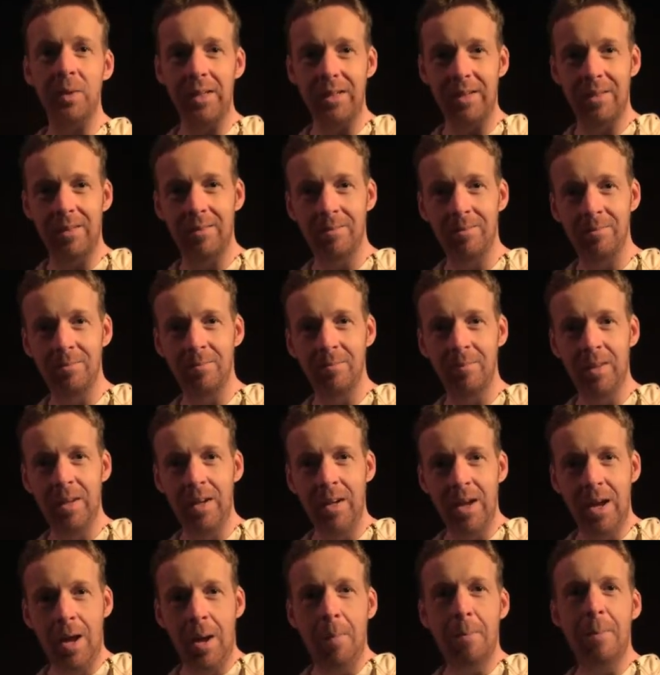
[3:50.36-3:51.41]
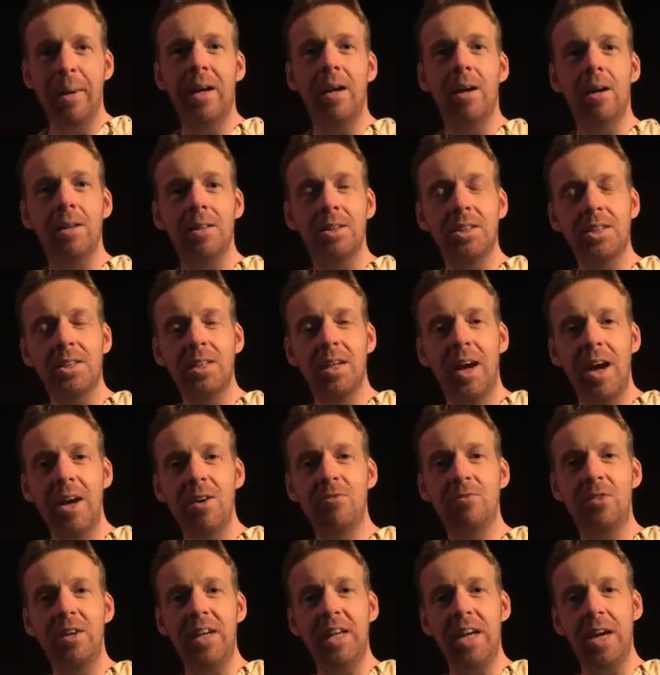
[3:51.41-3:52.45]
week because a
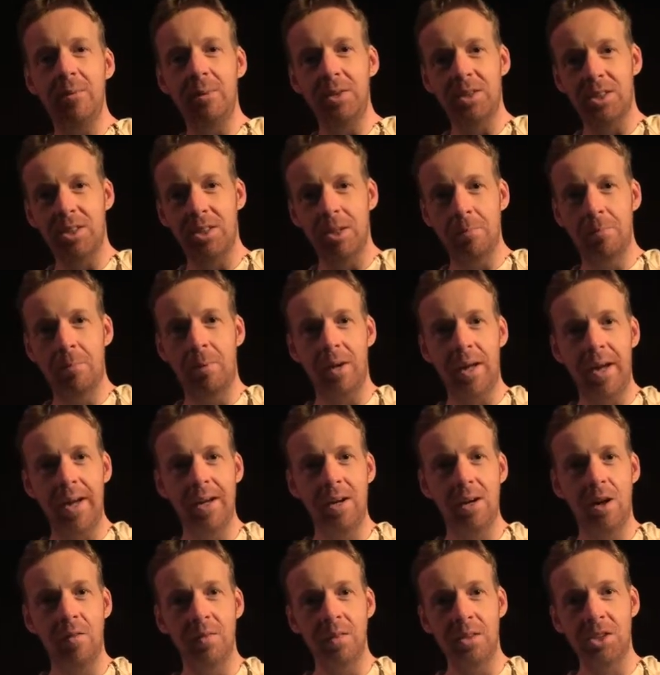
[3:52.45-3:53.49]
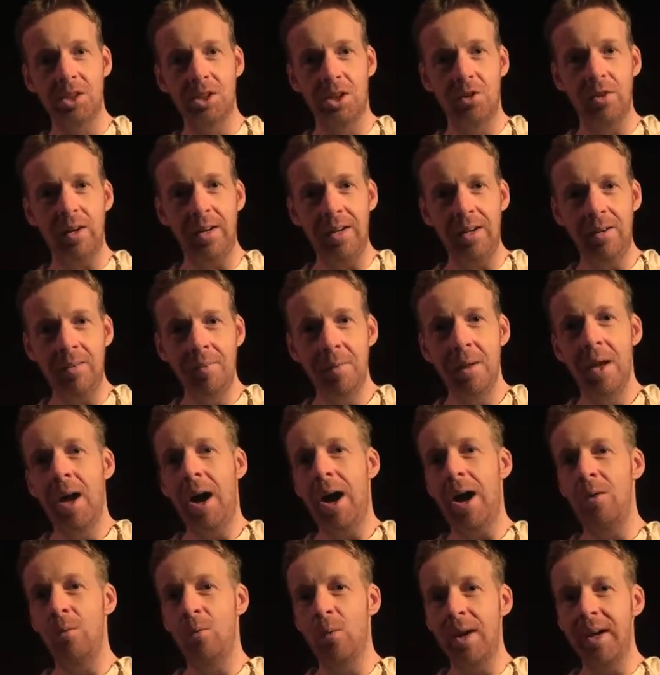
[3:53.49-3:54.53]
video is going to play on the screen
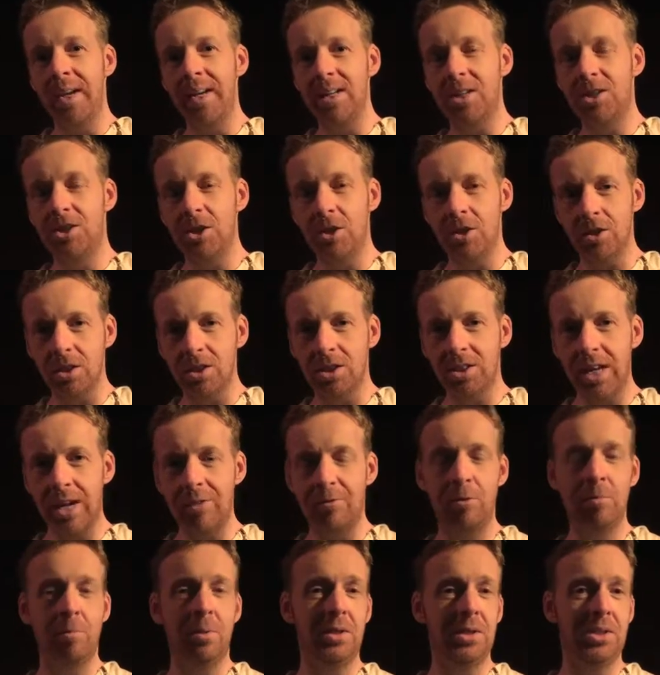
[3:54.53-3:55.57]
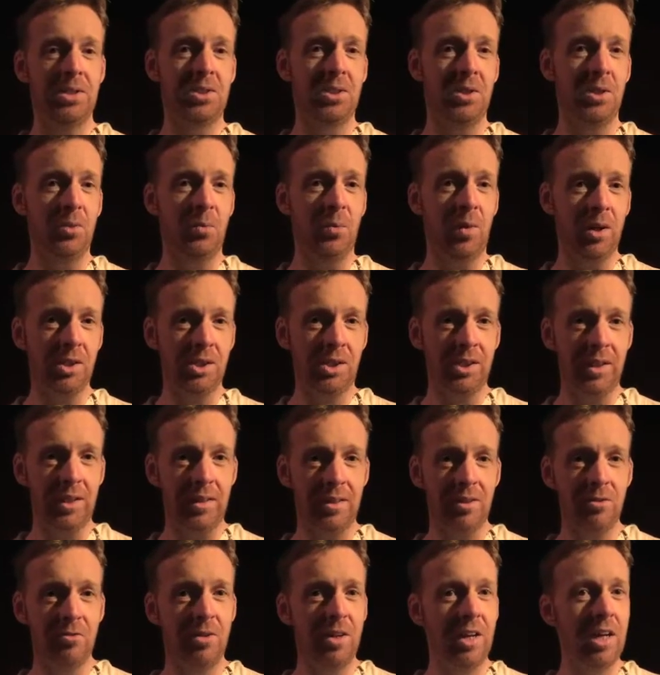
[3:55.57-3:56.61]
and when it does everybody's going to watch
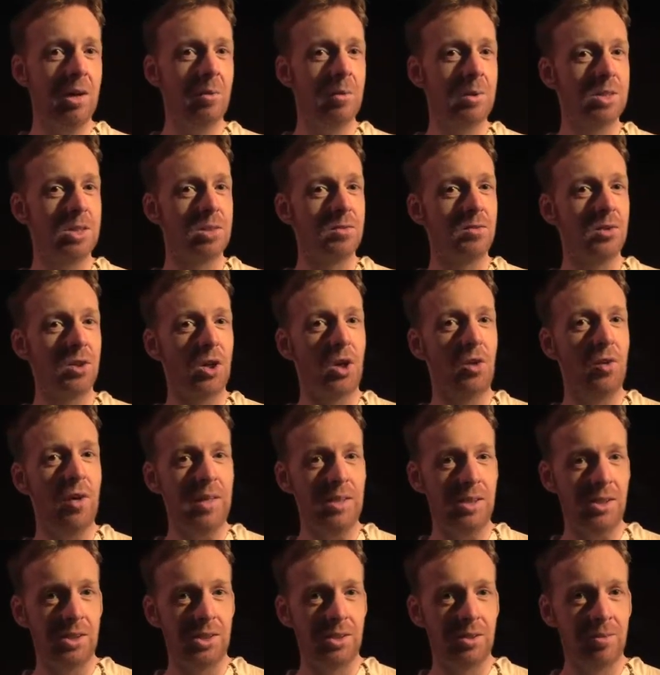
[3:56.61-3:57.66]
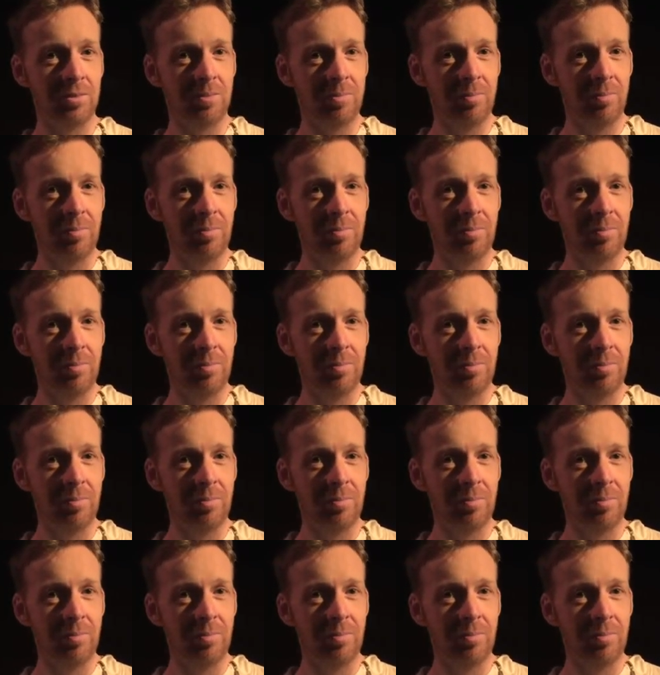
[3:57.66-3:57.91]
it. The video is of the Grinch.